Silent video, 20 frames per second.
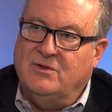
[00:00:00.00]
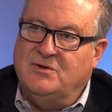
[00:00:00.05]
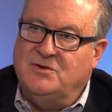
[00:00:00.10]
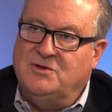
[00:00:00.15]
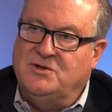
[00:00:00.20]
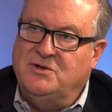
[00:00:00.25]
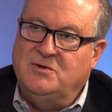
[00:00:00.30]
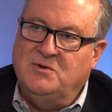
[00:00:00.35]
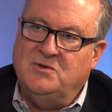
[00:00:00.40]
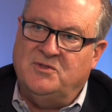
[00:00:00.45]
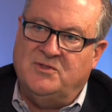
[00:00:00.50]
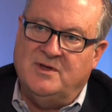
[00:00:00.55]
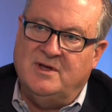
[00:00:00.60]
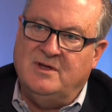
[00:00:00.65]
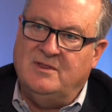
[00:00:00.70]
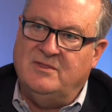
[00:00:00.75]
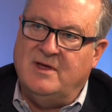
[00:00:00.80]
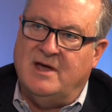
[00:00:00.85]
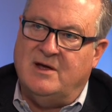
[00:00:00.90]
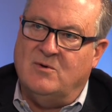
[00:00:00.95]
do you
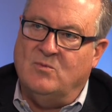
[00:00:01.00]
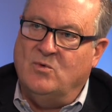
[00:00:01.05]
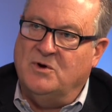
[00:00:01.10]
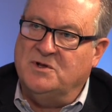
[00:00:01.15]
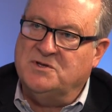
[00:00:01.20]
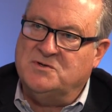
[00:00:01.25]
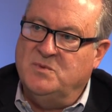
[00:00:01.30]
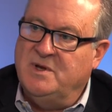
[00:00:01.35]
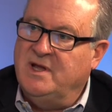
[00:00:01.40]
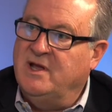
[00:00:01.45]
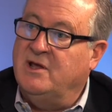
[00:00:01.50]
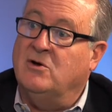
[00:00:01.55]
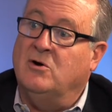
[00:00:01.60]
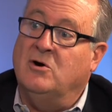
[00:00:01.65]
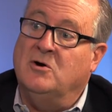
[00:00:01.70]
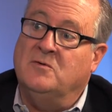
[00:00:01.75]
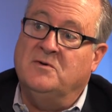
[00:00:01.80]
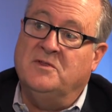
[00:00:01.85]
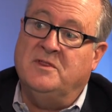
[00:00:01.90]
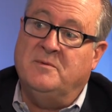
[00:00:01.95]
think that once we get
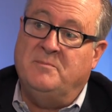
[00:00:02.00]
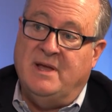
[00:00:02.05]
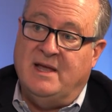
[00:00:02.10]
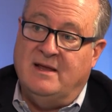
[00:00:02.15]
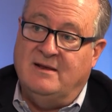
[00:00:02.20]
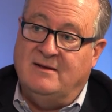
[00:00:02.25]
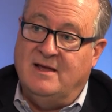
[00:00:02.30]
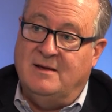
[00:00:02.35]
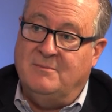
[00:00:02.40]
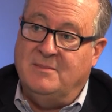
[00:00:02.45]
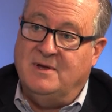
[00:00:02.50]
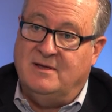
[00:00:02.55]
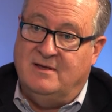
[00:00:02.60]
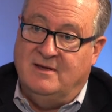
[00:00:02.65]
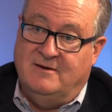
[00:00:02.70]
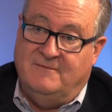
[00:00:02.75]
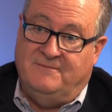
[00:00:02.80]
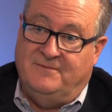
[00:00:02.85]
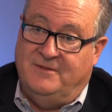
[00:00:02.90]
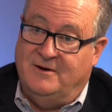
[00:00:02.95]
over the pandemic,
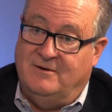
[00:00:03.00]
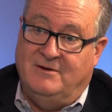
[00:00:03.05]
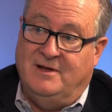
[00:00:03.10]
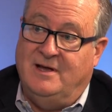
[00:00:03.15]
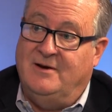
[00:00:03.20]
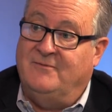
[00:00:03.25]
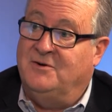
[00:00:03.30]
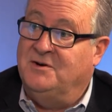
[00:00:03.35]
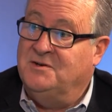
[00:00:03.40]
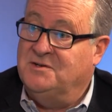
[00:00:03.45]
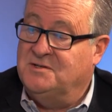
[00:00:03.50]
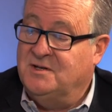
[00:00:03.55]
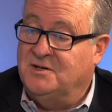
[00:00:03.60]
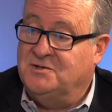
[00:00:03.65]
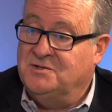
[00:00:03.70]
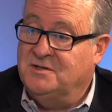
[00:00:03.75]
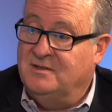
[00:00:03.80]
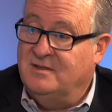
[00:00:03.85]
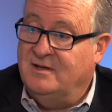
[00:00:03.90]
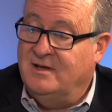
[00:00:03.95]
if there ever is such
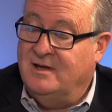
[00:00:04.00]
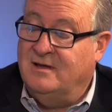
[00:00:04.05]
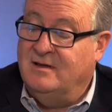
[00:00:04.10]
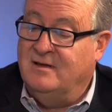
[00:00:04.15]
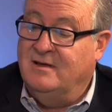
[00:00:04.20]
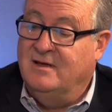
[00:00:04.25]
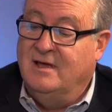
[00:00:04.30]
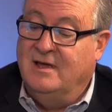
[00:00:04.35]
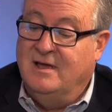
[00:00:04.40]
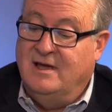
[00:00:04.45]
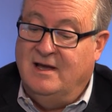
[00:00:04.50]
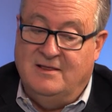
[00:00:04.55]
a thing, and the